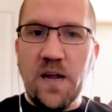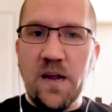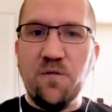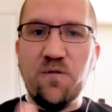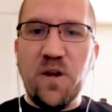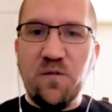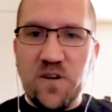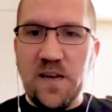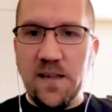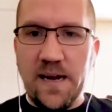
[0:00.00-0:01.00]
In
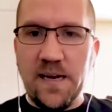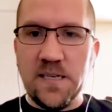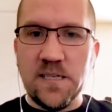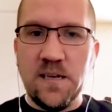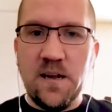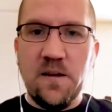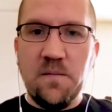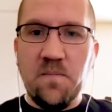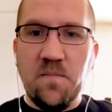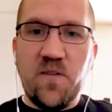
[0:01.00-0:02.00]
50 likes,
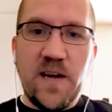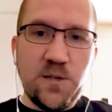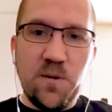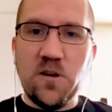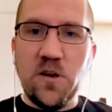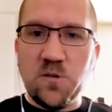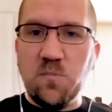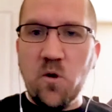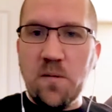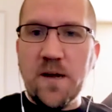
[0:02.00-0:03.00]
Facebook knows
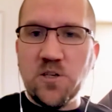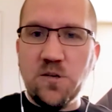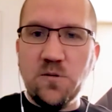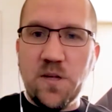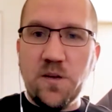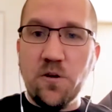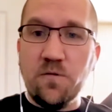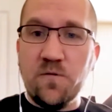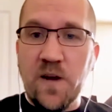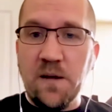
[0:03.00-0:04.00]
more about you than your
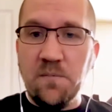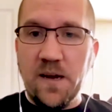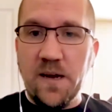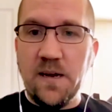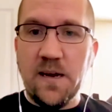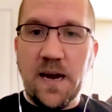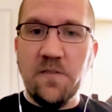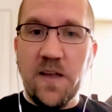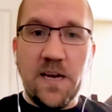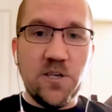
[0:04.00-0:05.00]
family.
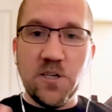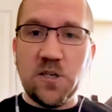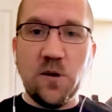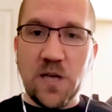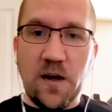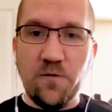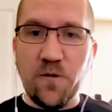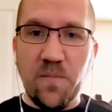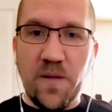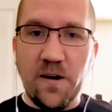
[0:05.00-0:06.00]
And then it just goes on
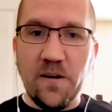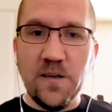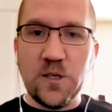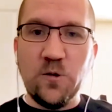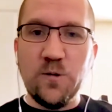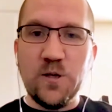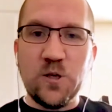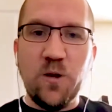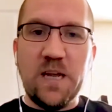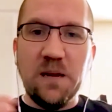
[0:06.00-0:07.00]
from there. So
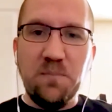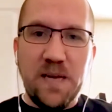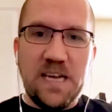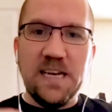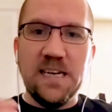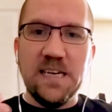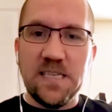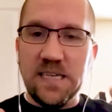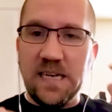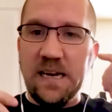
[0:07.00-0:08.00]
we can begin to
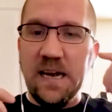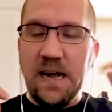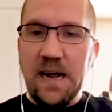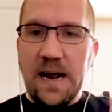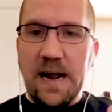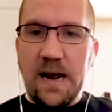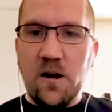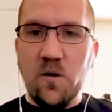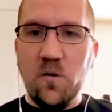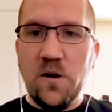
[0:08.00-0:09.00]
see
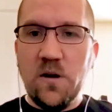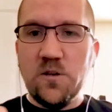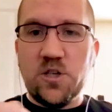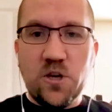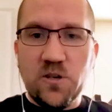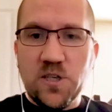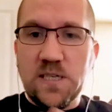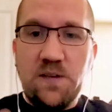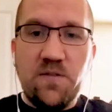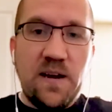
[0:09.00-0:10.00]
how
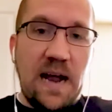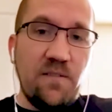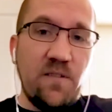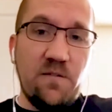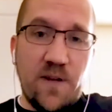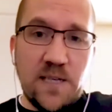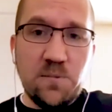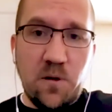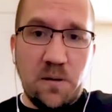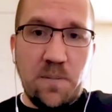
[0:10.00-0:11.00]
churches even having
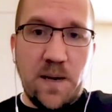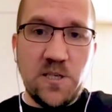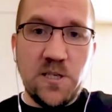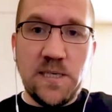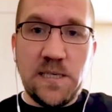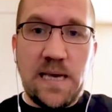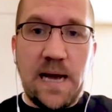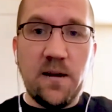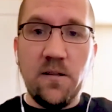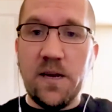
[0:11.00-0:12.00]
Facebook pages is
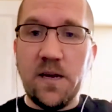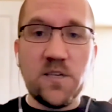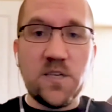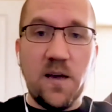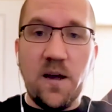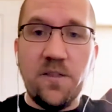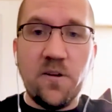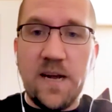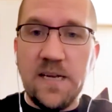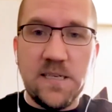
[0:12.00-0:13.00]
catalytic to
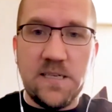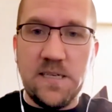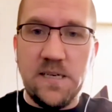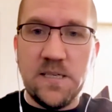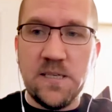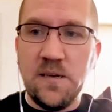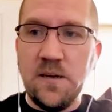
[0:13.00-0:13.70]
other entities,